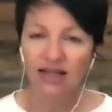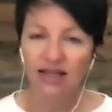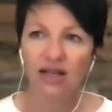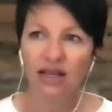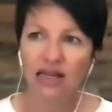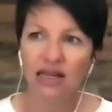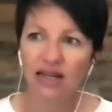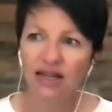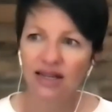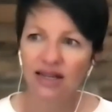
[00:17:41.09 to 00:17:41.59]

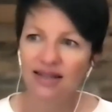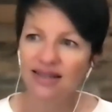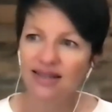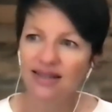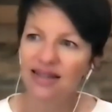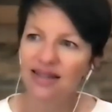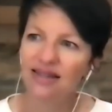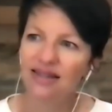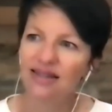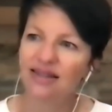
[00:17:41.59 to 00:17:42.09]
It is
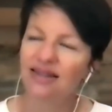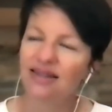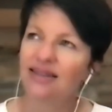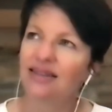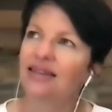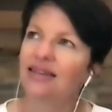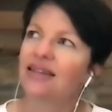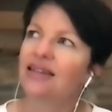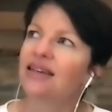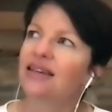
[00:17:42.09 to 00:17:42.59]
this,
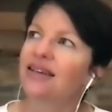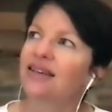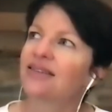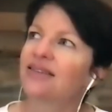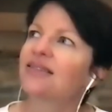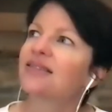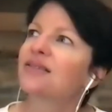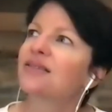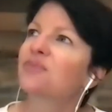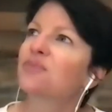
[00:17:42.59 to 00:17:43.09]

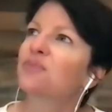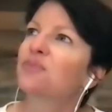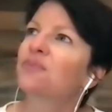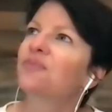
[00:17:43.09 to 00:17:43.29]
this